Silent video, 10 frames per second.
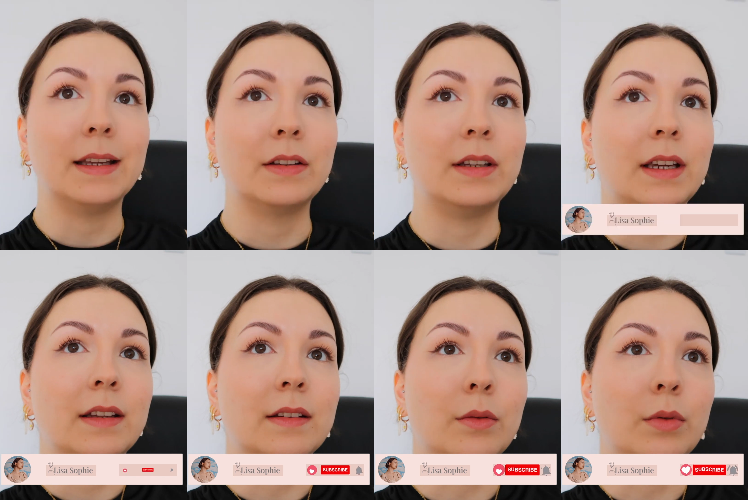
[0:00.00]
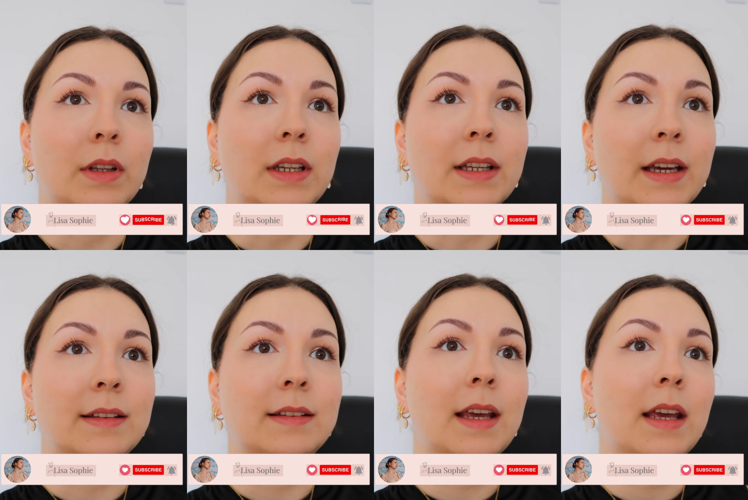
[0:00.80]
And today is a really
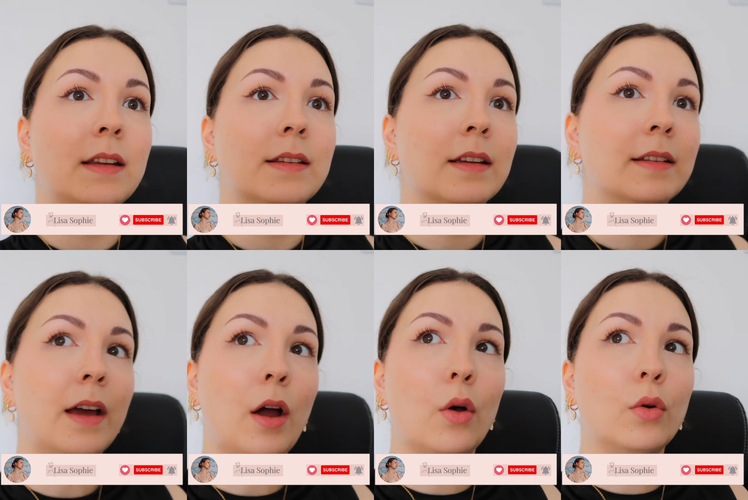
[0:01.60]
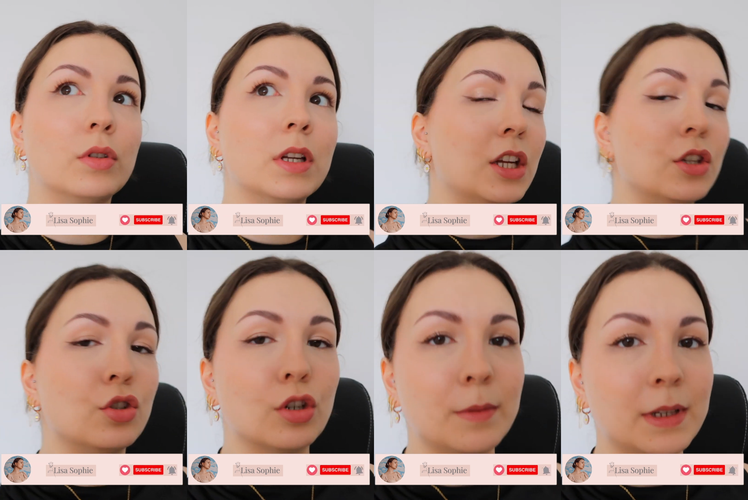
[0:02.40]
nice day. Sun is out in
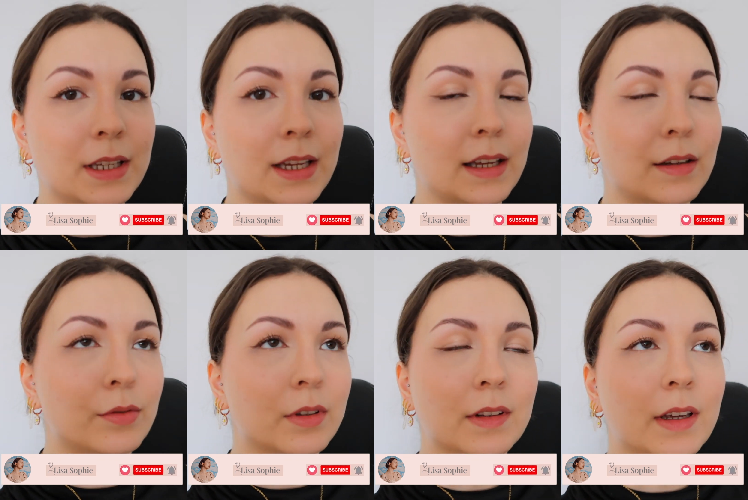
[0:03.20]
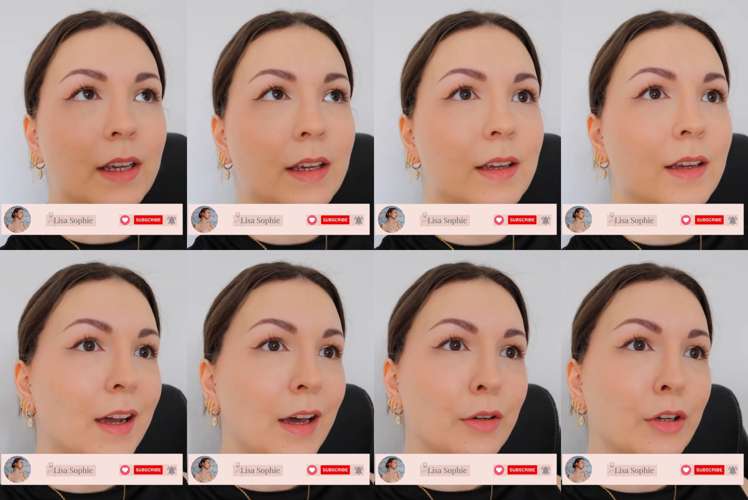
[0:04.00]
Germany and it feels like,
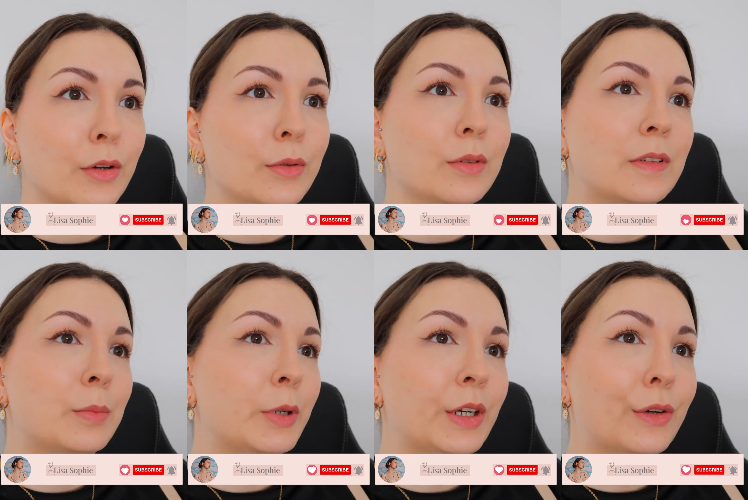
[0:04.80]
I don't know, spring